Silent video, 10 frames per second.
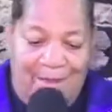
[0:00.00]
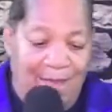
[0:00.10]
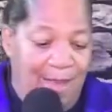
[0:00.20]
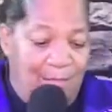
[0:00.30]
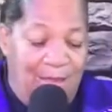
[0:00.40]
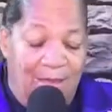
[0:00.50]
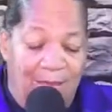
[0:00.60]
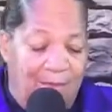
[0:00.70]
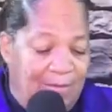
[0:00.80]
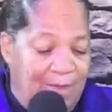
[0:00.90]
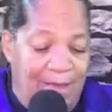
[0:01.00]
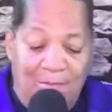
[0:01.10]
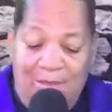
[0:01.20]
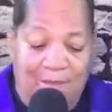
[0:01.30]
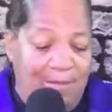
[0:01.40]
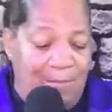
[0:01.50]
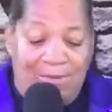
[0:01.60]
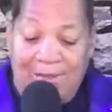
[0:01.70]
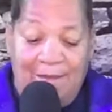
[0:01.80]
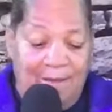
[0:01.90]
Amen. Amen. I'm
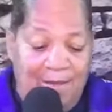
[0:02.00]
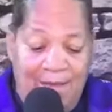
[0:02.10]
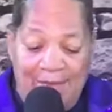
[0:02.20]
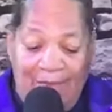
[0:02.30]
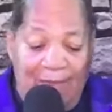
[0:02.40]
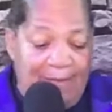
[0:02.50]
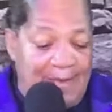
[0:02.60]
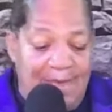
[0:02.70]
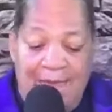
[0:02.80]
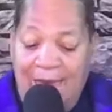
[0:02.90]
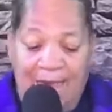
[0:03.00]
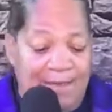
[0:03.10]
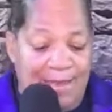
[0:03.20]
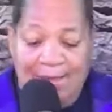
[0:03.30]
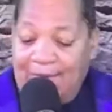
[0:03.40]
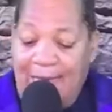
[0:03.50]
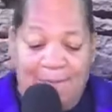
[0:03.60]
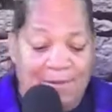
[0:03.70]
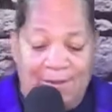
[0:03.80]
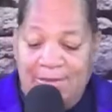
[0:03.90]
telling you, it's, it's, it, it, it's
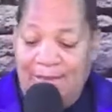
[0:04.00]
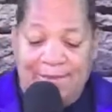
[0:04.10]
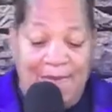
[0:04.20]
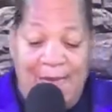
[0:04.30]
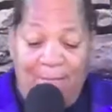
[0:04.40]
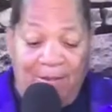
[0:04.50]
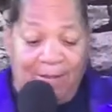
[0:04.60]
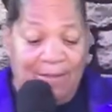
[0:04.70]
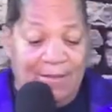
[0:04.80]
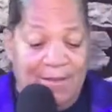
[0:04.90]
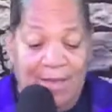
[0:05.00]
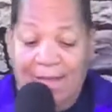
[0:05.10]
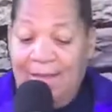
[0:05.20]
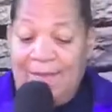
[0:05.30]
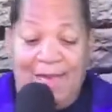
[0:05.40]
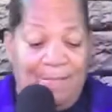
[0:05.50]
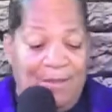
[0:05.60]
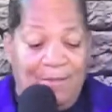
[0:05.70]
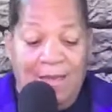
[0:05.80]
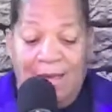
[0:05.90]
happening. It's happening. It's
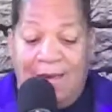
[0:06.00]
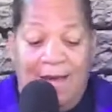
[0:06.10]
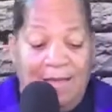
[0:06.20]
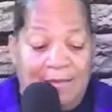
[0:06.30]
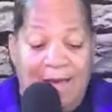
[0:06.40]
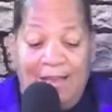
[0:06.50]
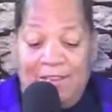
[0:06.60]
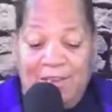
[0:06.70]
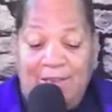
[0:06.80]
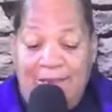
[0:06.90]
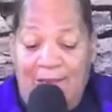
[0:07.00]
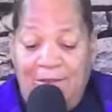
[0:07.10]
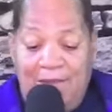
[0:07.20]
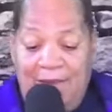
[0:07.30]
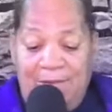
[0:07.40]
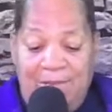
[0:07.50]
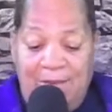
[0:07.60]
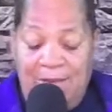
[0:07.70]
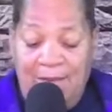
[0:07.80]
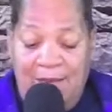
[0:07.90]
happening. God, God shutting down the
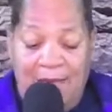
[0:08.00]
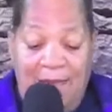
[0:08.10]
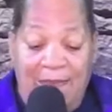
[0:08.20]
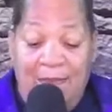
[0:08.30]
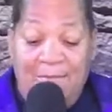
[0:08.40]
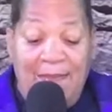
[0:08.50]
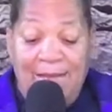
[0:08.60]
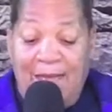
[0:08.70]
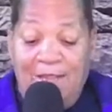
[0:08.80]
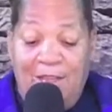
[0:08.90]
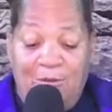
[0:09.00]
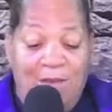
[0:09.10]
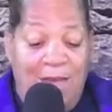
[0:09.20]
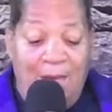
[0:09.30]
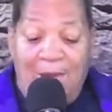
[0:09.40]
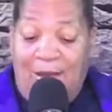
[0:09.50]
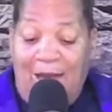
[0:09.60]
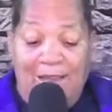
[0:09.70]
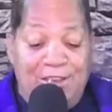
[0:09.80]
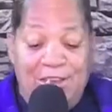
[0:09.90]
enemy. He, he may not know it, but
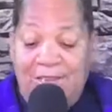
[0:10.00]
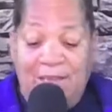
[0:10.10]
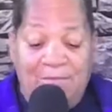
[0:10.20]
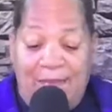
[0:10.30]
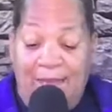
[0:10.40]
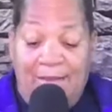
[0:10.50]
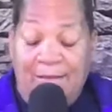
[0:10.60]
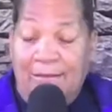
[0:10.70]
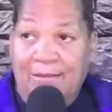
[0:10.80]
God is shutting him down